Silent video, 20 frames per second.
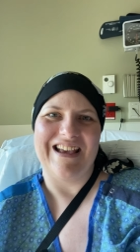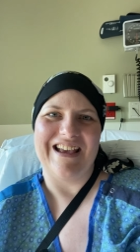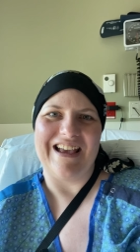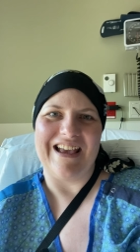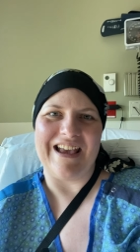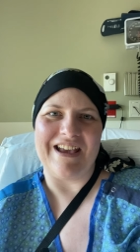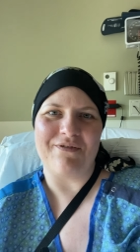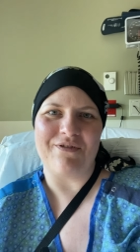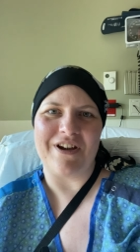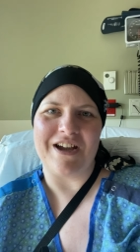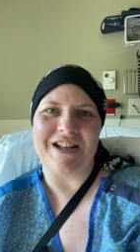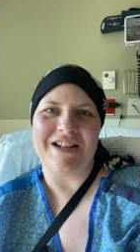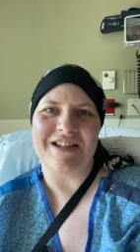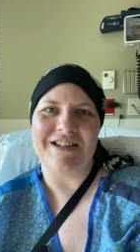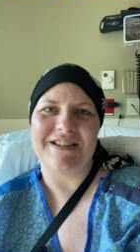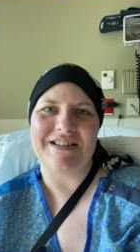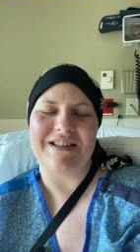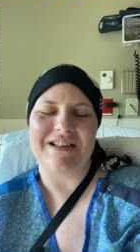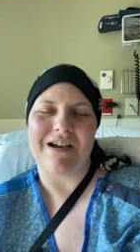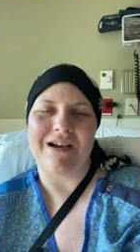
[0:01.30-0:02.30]
Hey
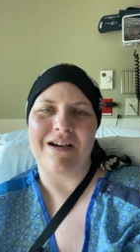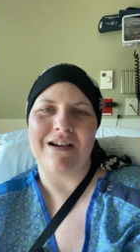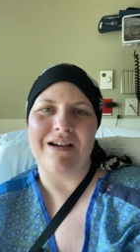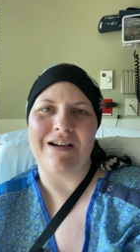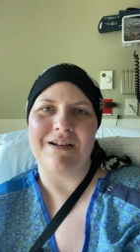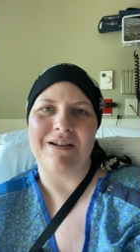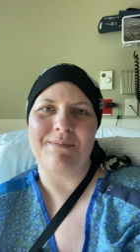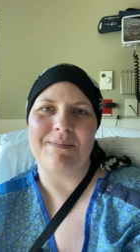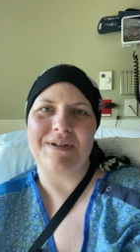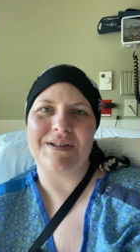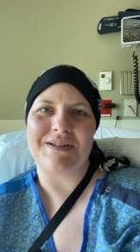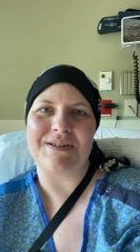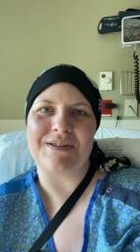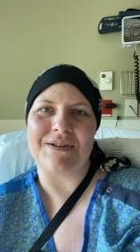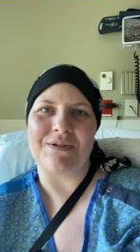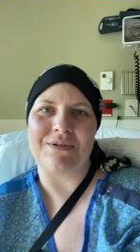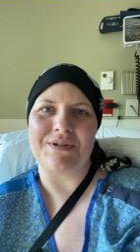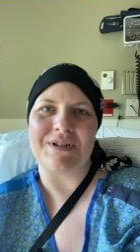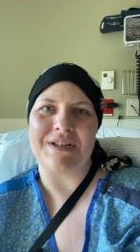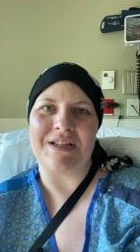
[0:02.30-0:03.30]
friends, um,
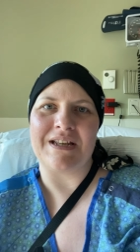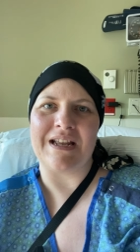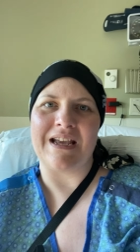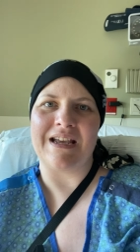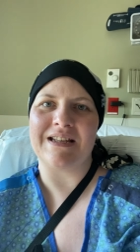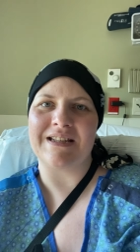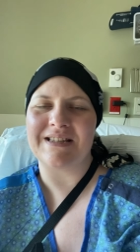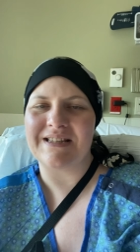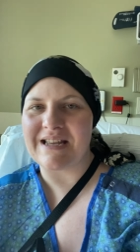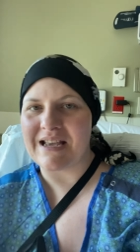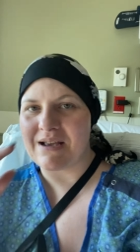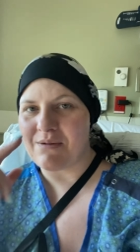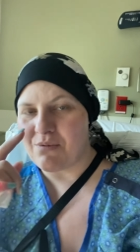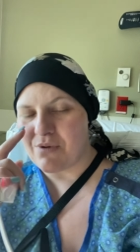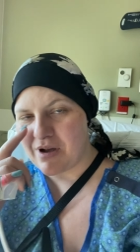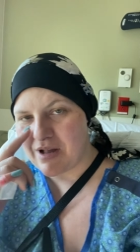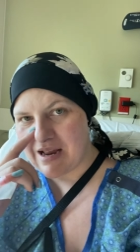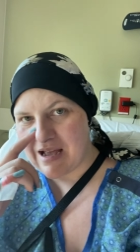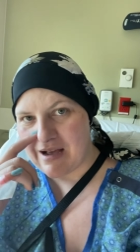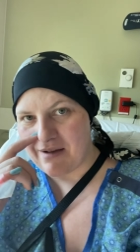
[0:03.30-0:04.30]
so today is day
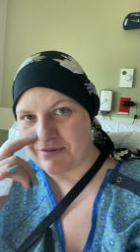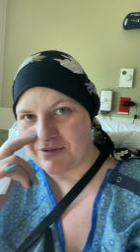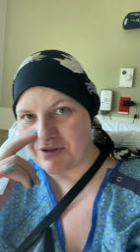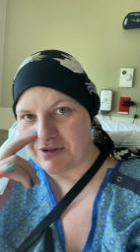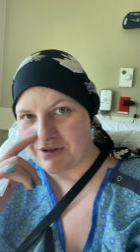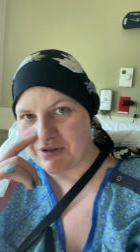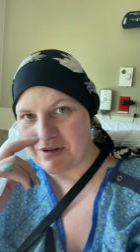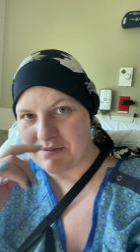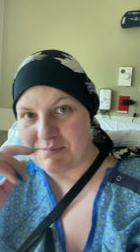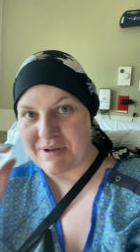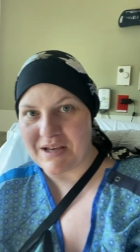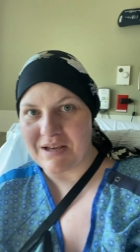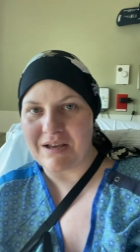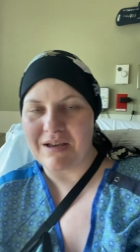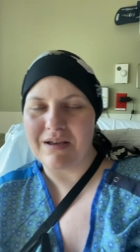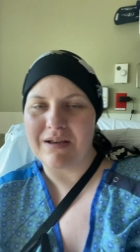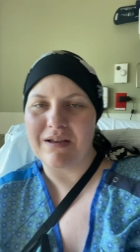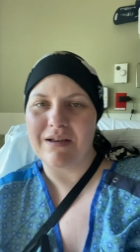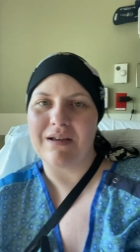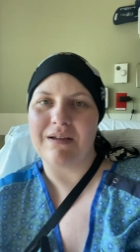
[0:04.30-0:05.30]
one after the big
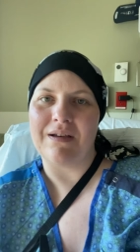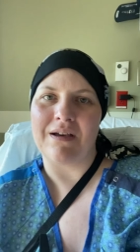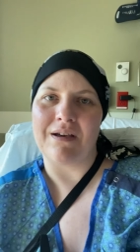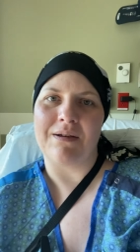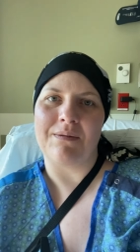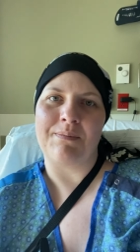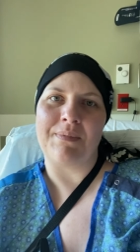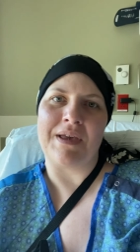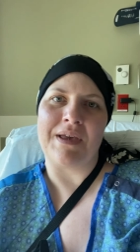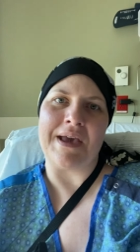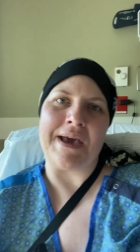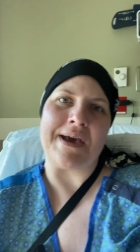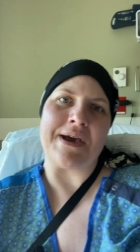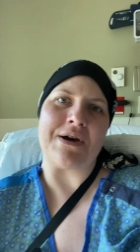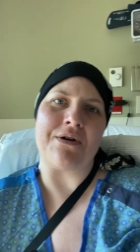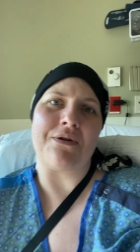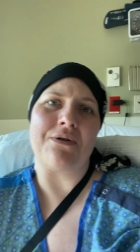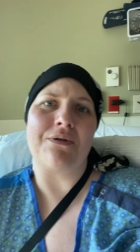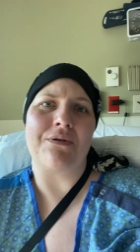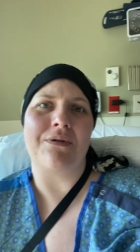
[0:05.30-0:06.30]
uh,
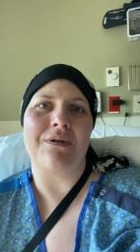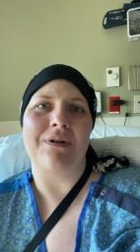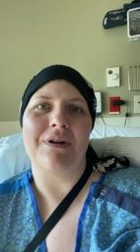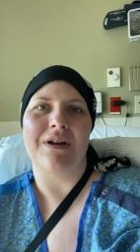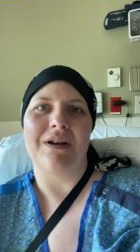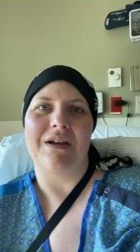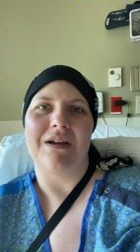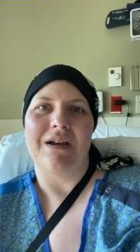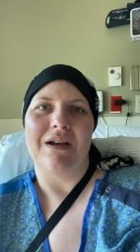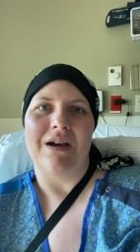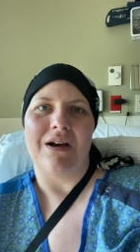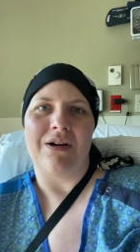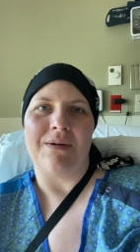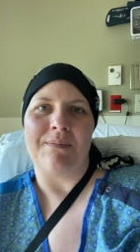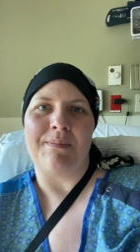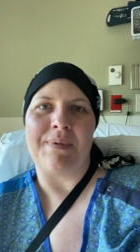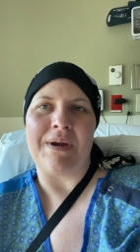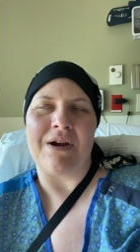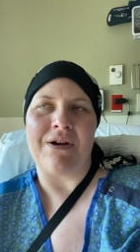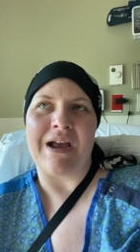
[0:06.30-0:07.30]
PAO
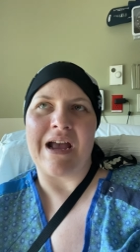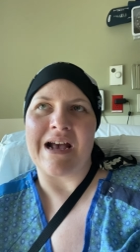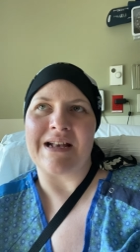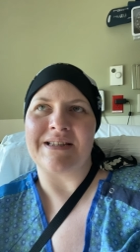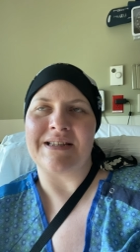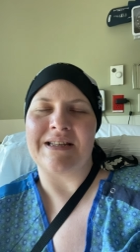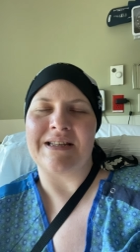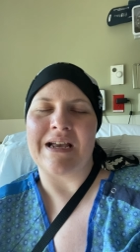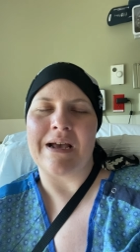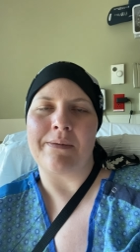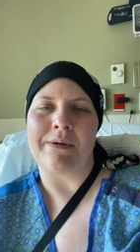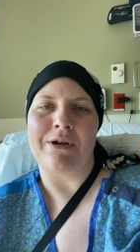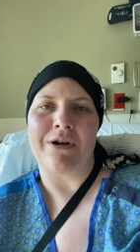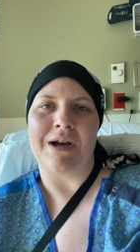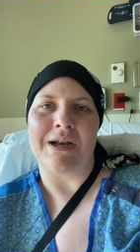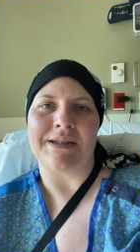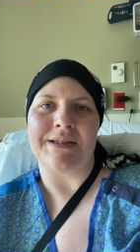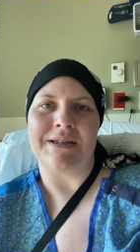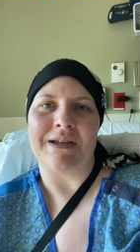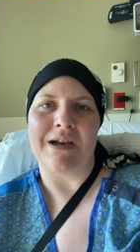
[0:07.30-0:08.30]
periacetabular
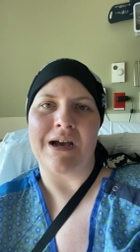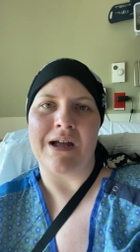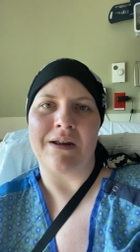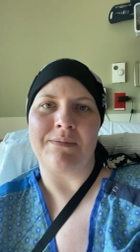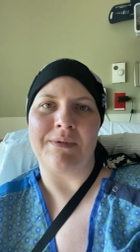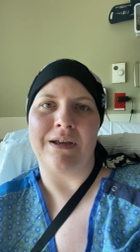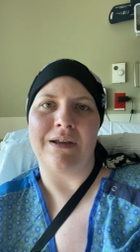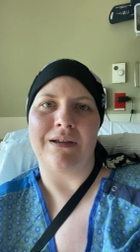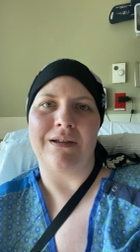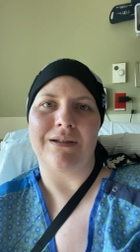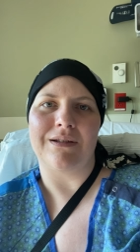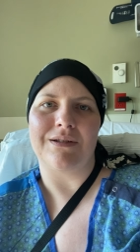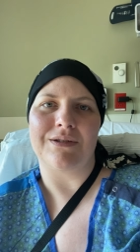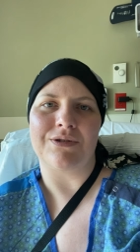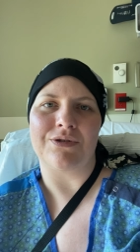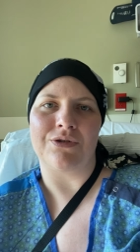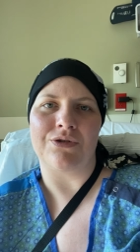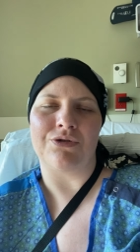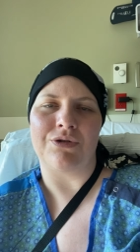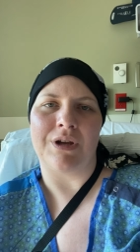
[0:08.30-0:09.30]
osteotomy
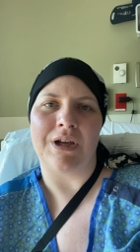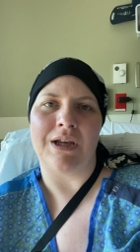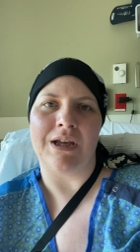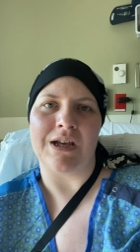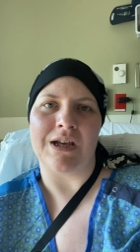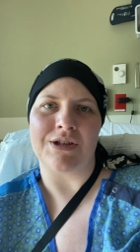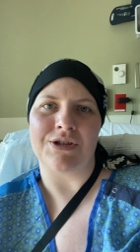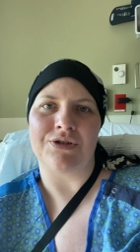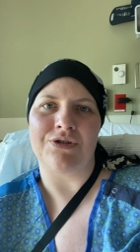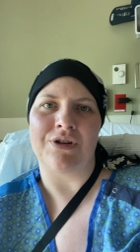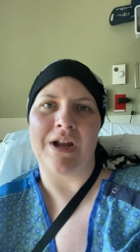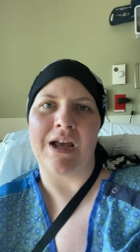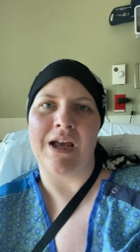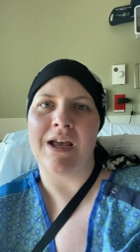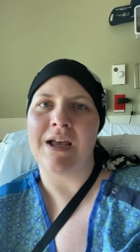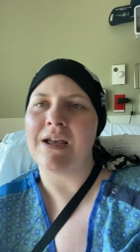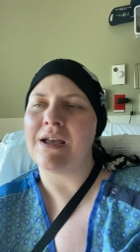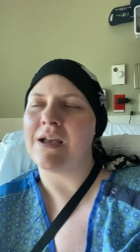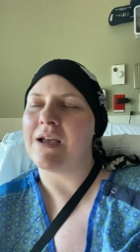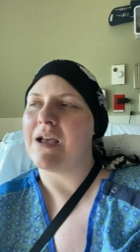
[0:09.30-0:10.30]
surgery
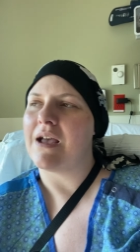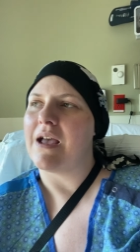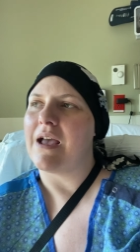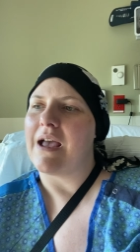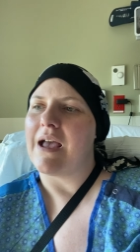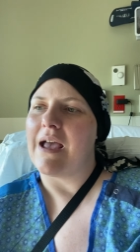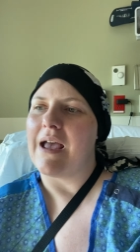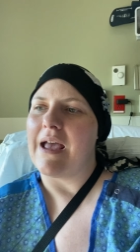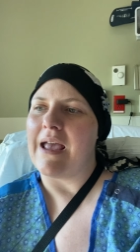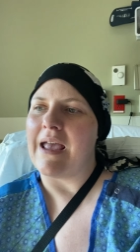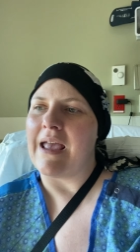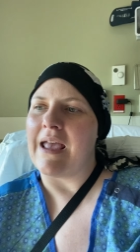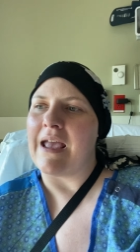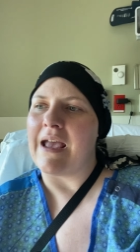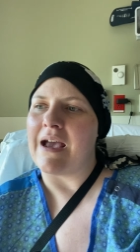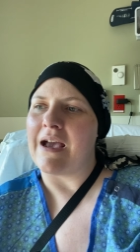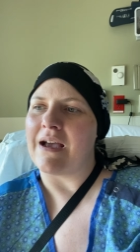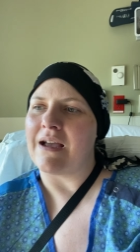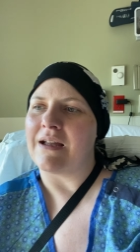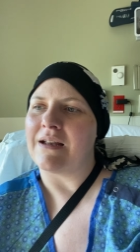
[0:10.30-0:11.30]
yesterday,
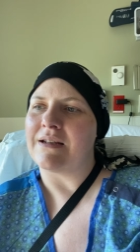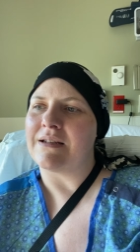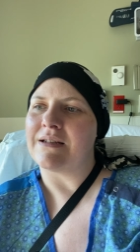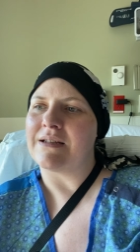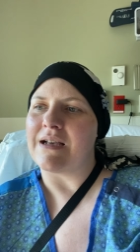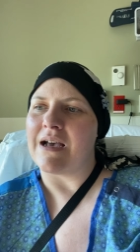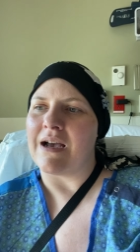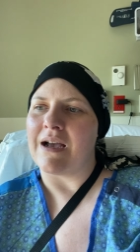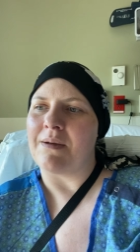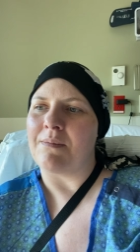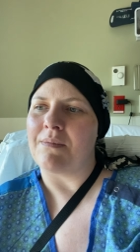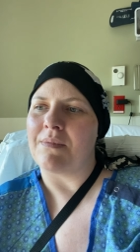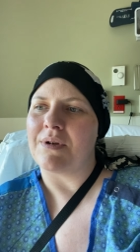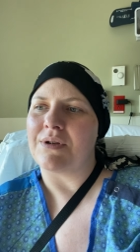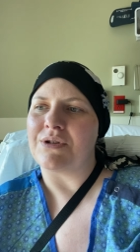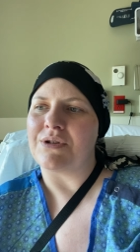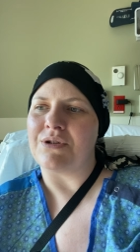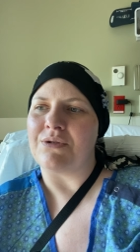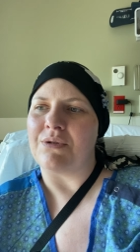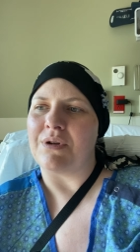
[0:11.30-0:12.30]
and I'm
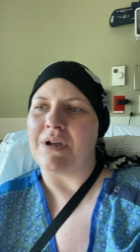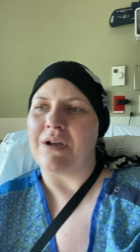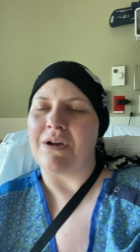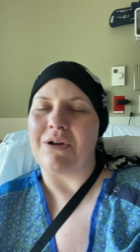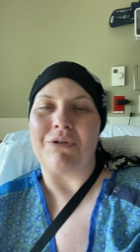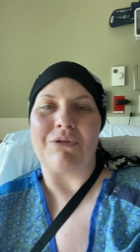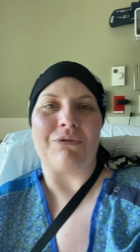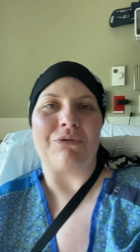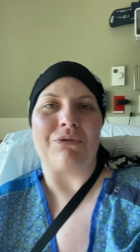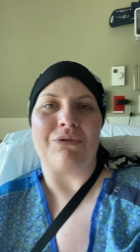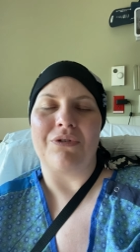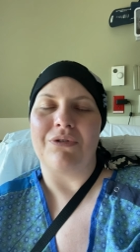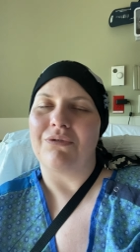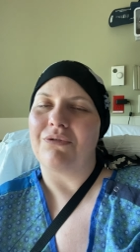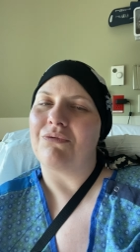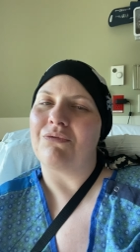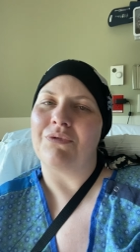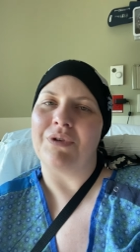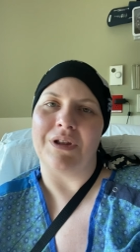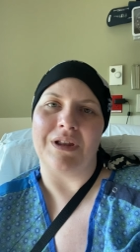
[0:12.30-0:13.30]
doing
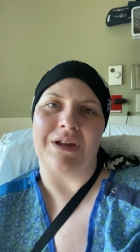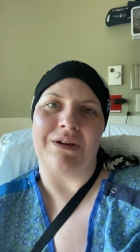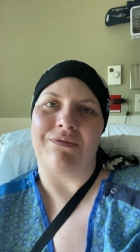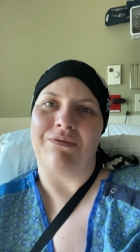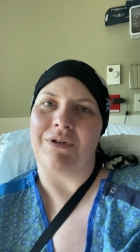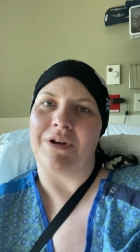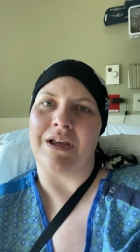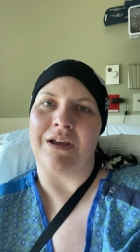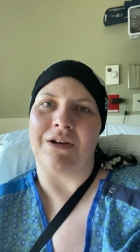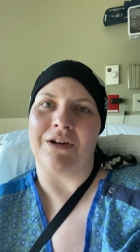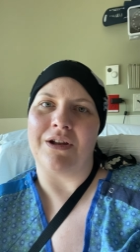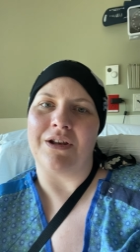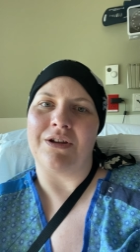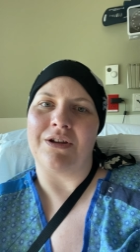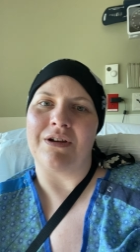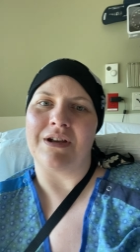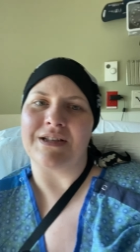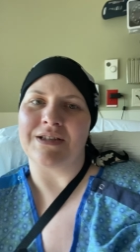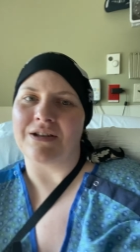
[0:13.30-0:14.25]
really freaking good. You guys